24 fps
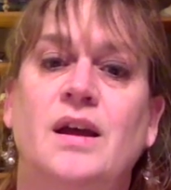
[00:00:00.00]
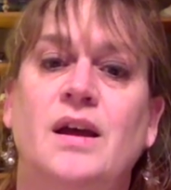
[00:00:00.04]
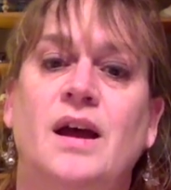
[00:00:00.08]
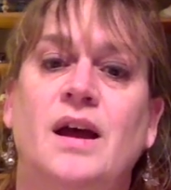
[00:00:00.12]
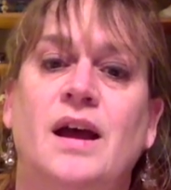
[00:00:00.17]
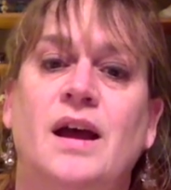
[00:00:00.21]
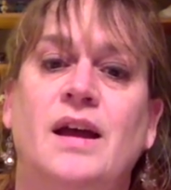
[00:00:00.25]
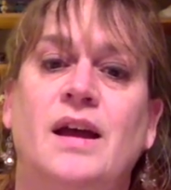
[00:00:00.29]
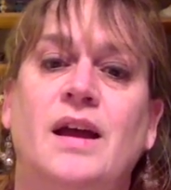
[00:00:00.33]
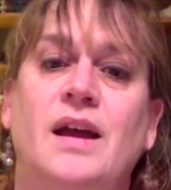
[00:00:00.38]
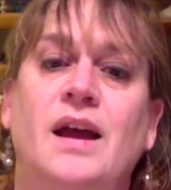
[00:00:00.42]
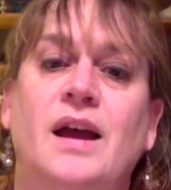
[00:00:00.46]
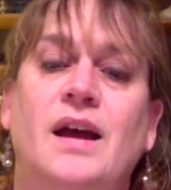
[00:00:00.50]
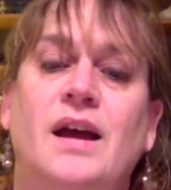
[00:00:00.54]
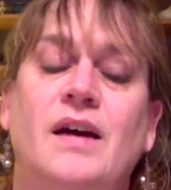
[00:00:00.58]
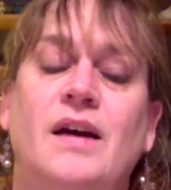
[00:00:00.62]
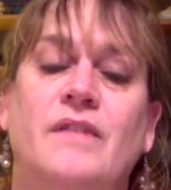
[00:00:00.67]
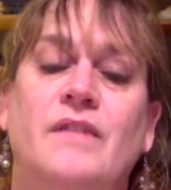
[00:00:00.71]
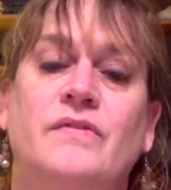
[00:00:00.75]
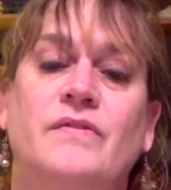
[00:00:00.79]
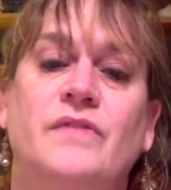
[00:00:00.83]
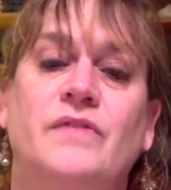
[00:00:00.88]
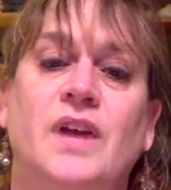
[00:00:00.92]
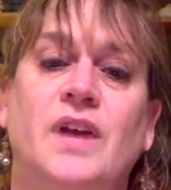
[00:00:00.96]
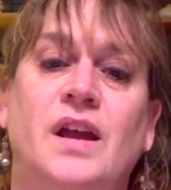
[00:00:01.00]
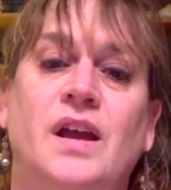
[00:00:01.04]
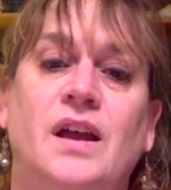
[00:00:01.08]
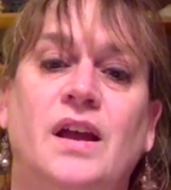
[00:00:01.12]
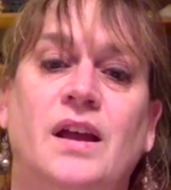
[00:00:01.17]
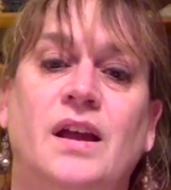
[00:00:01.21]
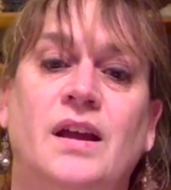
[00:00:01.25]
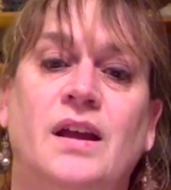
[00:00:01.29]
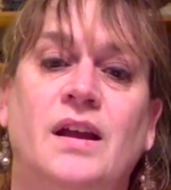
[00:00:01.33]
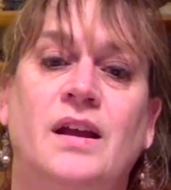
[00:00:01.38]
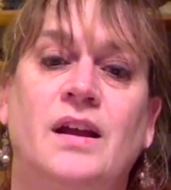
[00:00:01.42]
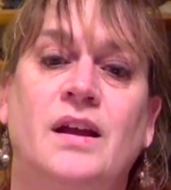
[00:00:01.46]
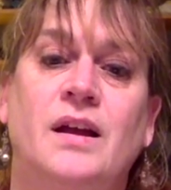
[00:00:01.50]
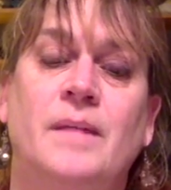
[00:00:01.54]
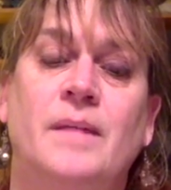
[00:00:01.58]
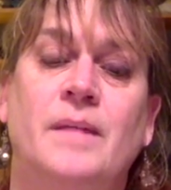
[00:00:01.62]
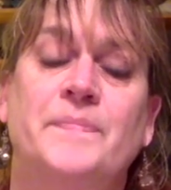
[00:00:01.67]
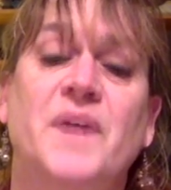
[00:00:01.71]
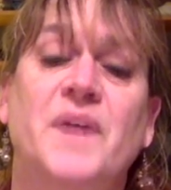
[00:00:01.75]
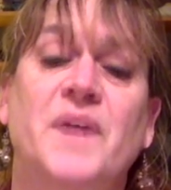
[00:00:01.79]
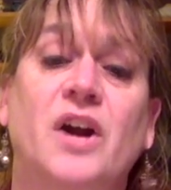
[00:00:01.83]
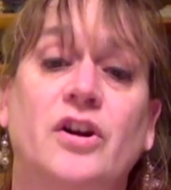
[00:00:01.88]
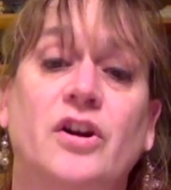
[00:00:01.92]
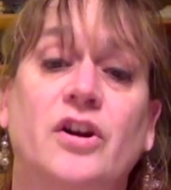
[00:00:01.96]
I have a
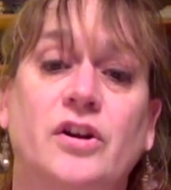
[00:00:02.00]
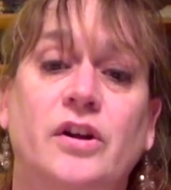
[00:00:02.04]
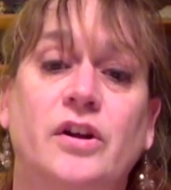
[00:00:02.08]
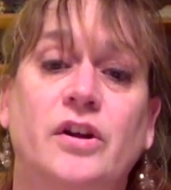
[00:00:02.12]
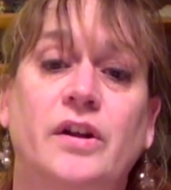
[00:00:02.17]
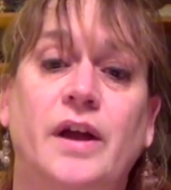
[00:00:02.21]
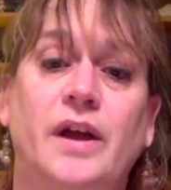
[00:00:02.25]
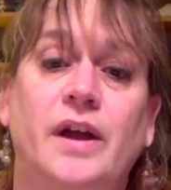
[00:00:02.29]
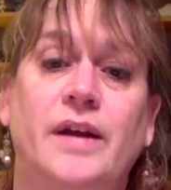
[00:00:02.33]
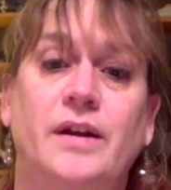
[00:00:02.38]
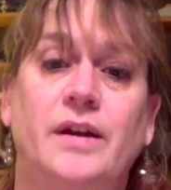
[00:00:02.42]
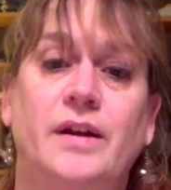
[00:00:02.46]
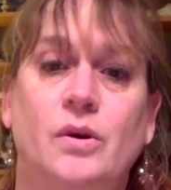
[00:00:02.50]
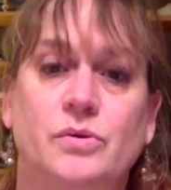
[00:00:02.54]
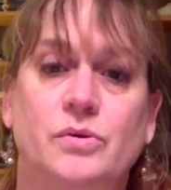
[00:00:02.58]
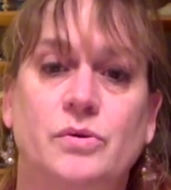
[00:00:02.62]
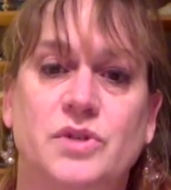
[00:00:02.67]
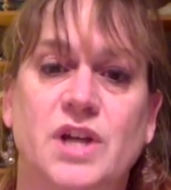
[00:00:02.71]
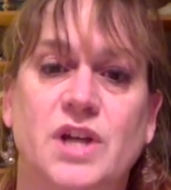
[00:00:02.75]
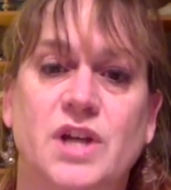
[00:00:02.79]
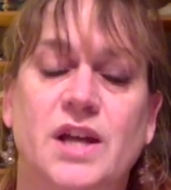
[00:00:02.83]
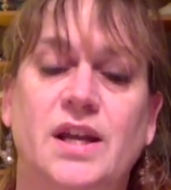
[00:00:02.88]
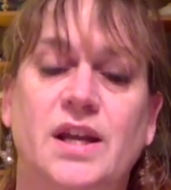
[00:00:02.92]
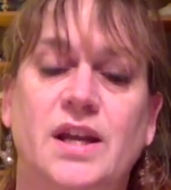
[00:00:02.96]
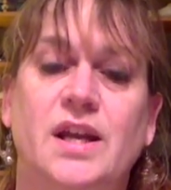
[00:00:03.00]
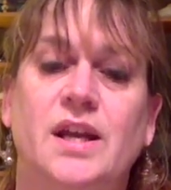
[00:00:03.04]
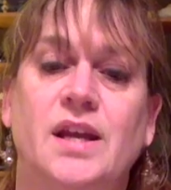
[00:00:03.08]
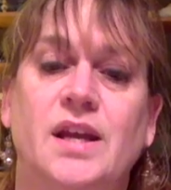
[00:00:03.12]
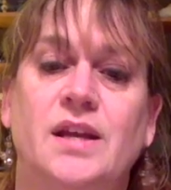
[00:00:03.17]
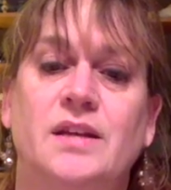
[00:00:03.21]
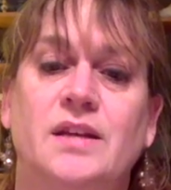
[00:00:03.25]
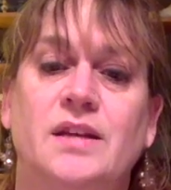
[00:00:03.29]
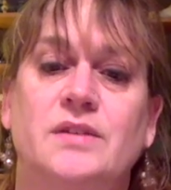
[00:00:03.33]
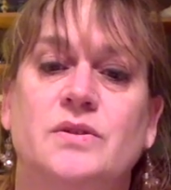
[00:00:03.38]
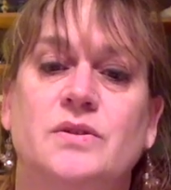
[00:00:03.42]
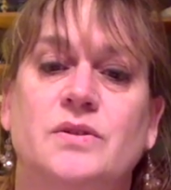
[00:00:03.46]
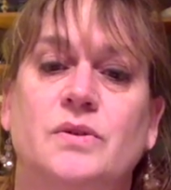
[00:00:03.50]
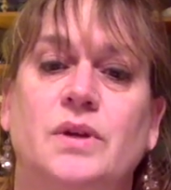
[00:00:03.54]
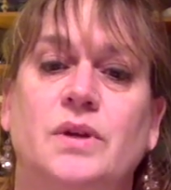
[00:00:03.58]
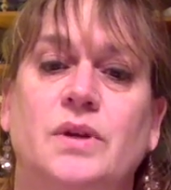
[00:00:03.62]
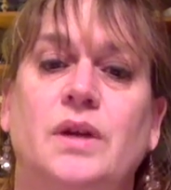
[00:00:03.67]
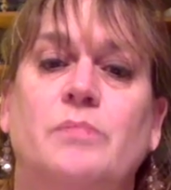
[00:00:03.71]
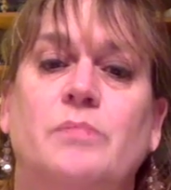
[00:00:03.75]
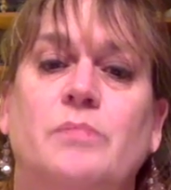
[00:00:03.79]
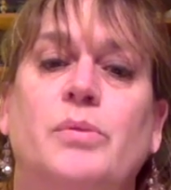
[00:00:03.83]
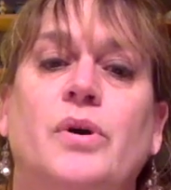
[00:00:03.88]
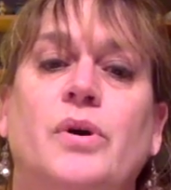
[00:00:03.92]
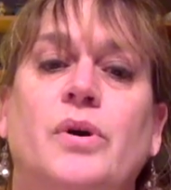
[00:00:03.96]
article on note-taking, and it's really
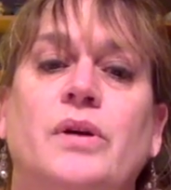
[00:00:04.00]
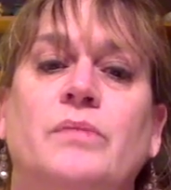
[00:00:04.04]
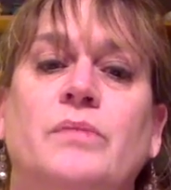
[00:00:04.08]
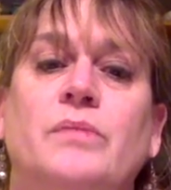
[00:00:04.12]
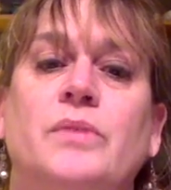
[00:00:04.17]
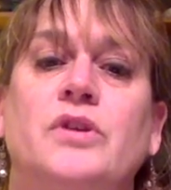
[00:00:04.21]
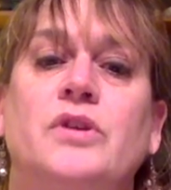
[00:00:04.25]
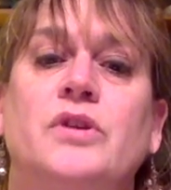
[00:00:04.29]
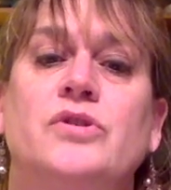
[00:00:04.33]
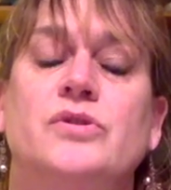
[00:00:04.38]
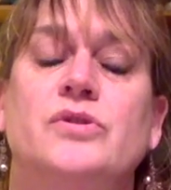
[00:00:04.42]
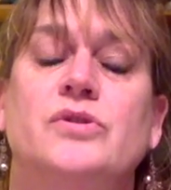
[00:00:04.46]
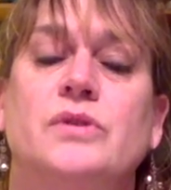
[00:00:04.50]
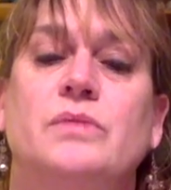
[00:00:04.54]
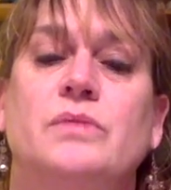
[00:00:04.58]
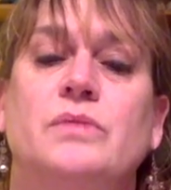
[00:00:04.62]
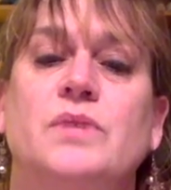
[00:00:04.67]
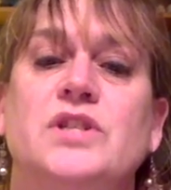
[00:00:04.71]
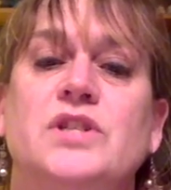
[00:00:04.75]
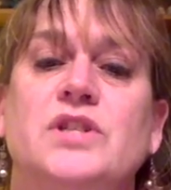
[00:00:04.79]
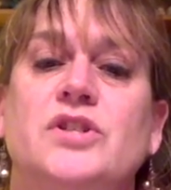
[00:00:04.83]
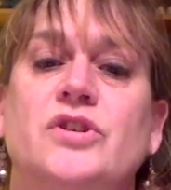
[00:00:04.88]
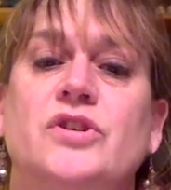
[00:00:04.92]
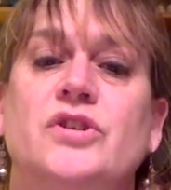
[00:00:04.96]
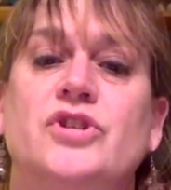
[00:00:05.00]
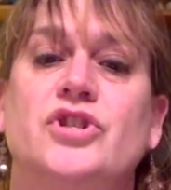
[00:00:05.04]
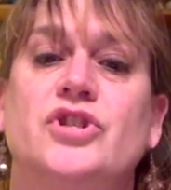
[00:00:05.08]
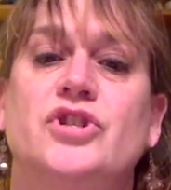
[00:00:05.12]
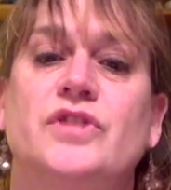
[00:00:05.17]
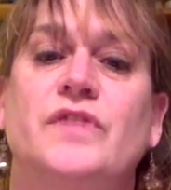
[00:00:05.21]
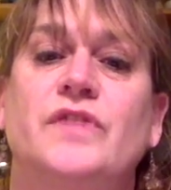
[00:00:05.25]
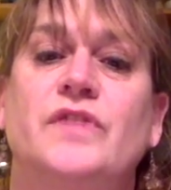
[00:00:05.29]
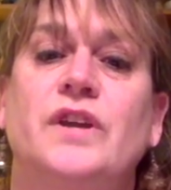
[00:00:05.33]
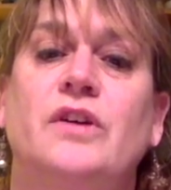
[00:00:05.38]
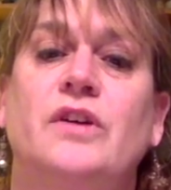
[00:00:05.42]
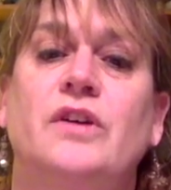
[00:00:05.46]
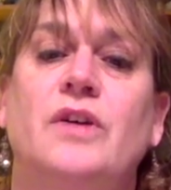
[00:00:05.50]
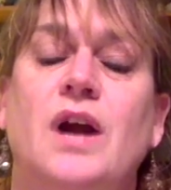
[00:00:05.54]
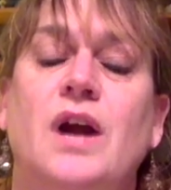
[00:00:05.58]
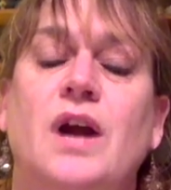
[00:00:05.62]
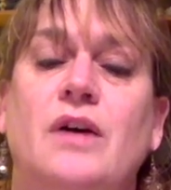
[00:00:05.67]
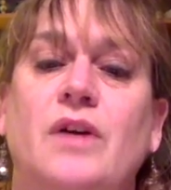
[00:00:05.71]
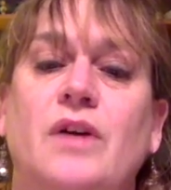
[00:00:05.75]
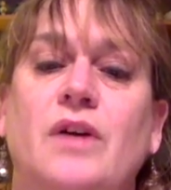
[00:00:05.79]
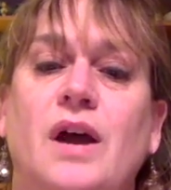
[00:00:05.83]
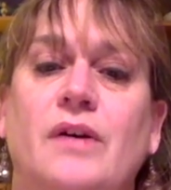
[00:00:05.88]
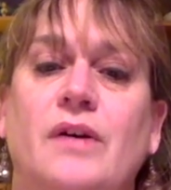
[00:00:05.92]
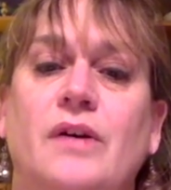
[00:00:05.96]
important when you're doing research to figure
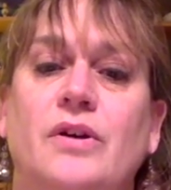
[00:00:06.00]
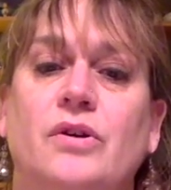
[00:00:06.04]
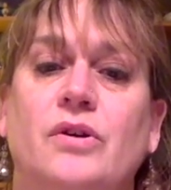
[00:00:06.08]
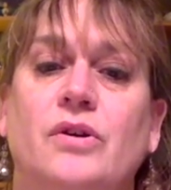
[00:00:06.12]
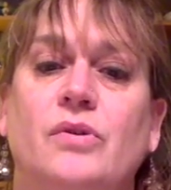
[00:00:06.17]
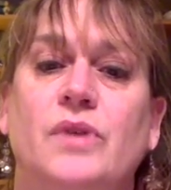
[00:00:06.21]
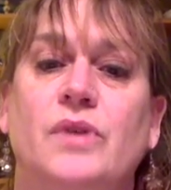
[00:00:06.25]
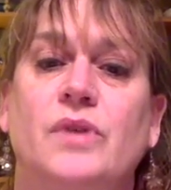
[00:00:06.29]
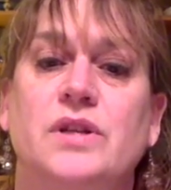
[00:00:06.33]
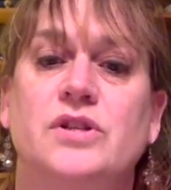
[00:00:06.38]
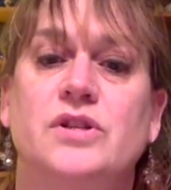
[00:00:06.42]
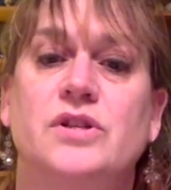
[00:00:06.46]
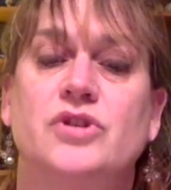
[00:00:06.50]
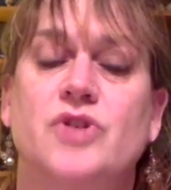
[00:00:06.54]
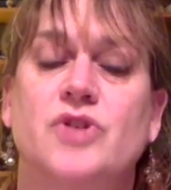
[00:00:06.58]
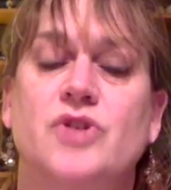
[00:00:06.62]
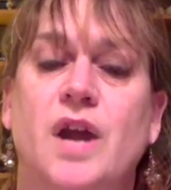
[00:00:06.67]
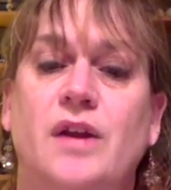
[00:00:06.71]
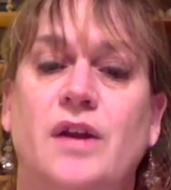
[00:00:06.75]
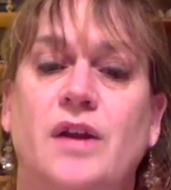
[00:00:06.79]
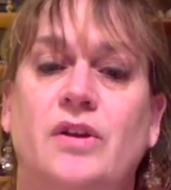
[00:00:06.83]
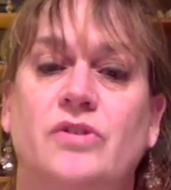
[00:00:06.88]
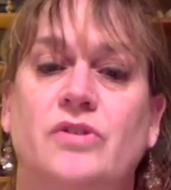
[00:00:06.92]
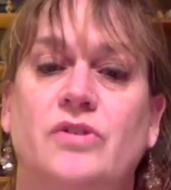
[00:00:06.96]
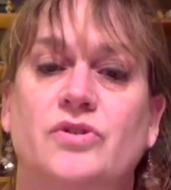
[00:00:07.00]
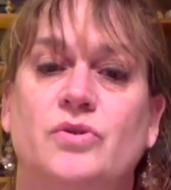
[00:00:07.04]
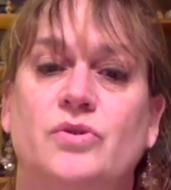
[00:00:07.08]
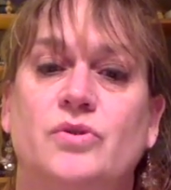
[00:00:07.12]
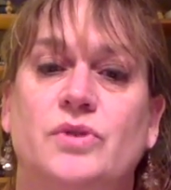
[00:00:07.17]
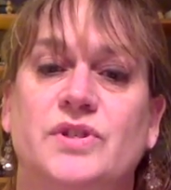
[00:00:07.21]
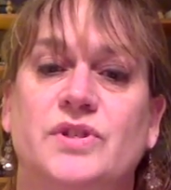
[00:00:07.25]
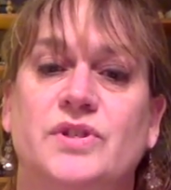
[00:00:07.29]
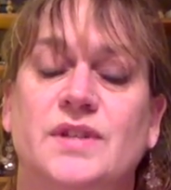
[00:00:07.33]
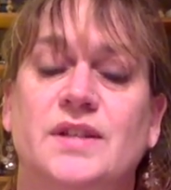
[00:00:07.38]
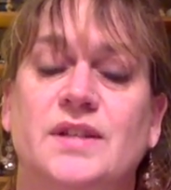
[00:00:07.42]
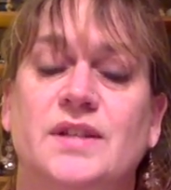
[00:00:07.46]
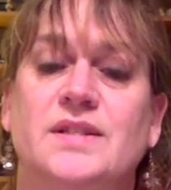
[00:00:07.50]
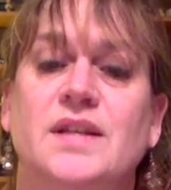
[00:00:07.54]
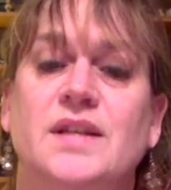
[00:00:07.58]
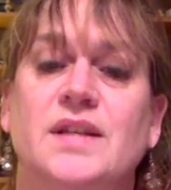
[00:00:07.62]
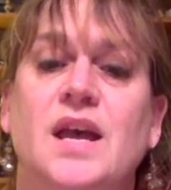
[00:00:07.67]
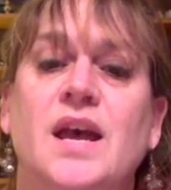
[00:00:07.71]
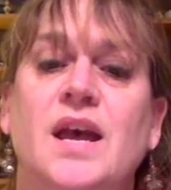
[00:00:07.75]
out how you're going to track your sources.